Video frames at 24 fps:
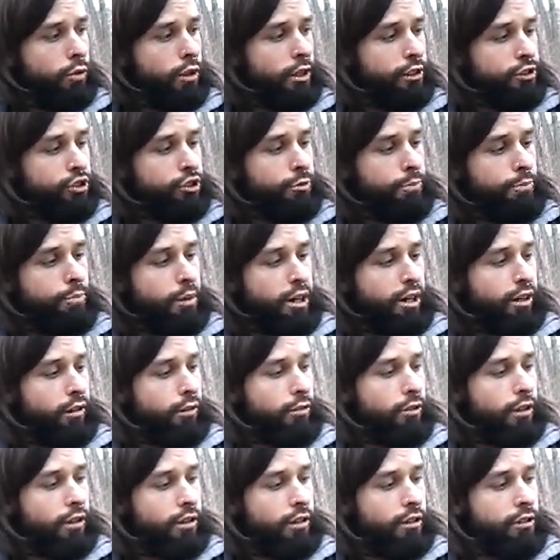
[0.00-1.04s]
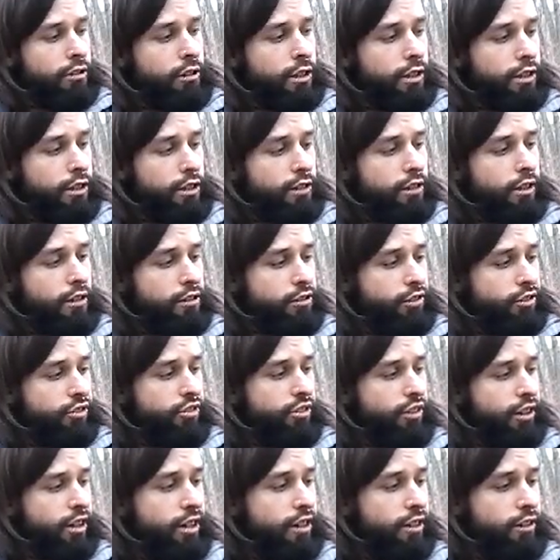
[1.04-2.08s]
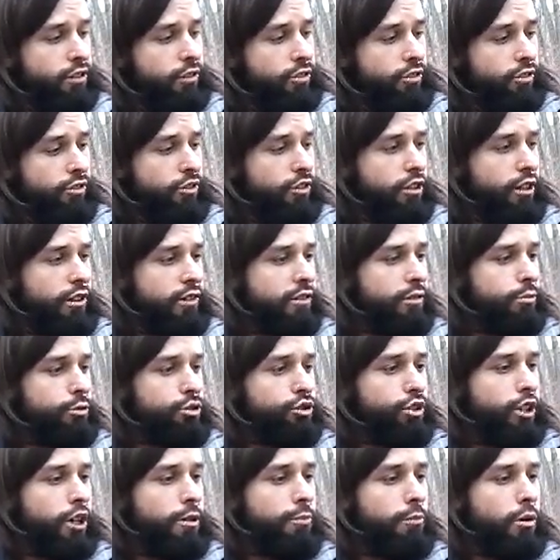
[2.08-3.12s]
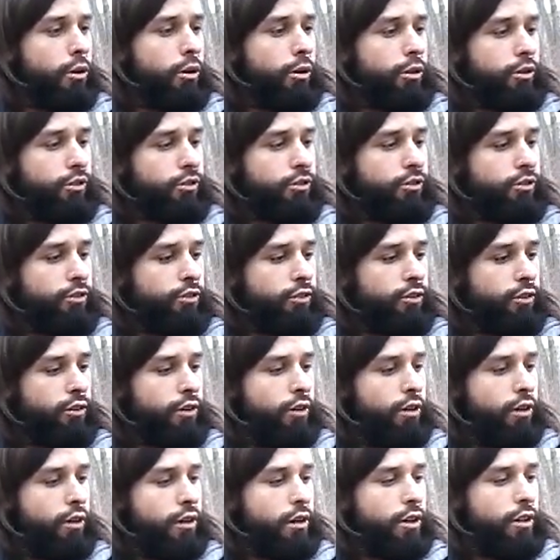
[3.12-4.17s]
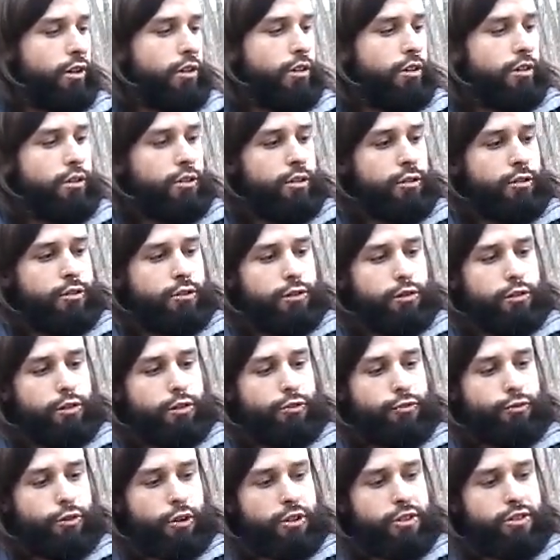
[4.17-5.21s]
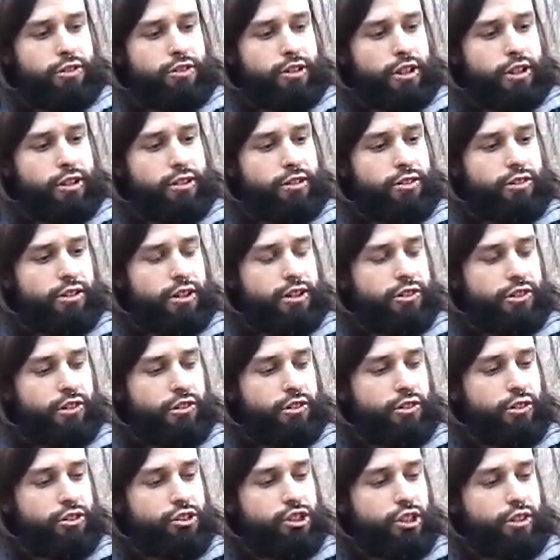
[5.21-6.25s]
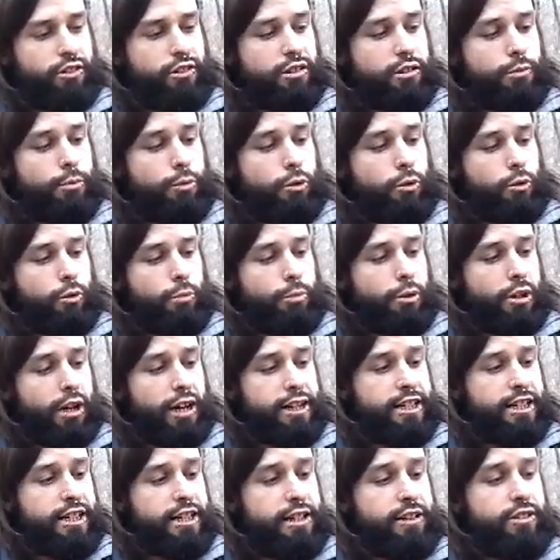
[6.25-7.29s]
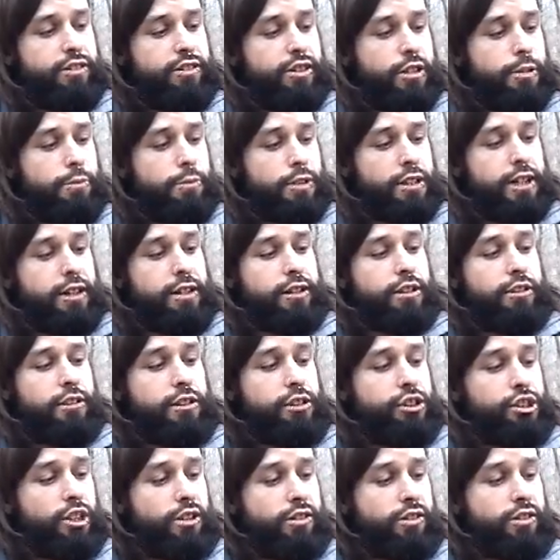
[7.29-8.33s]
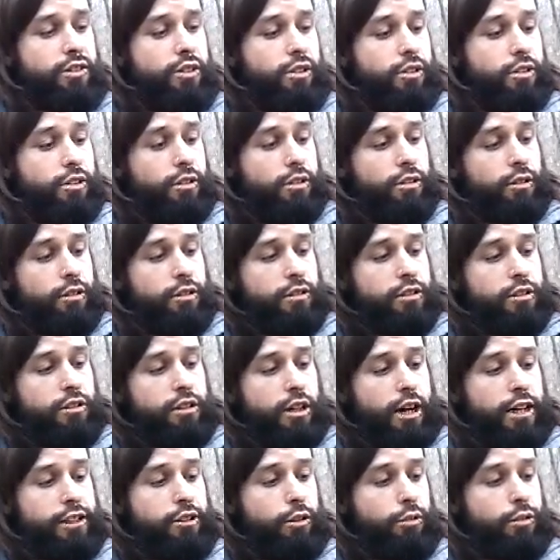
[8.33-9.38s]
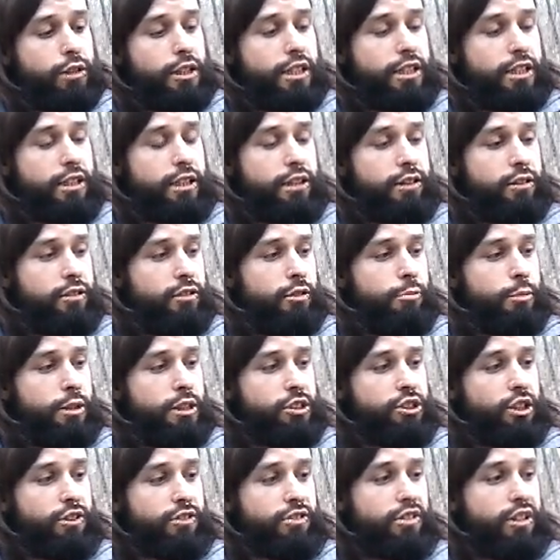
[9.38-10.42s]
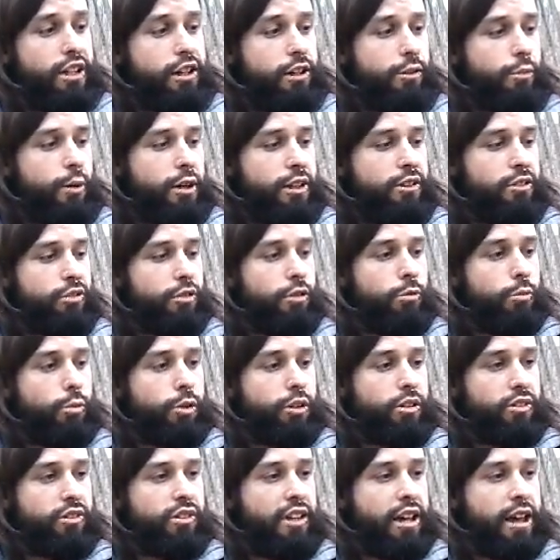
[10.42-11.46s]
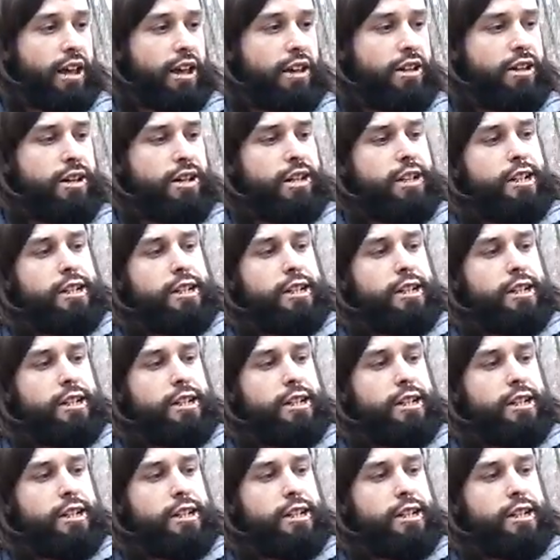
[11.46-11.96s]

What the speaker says: Got your barrel lug, you got your slings, you got some trademarks. The front sight says it's adjustable, but I can't seem to get it adjusted. I don't need it to be adjusted anyway, it's good where it's at.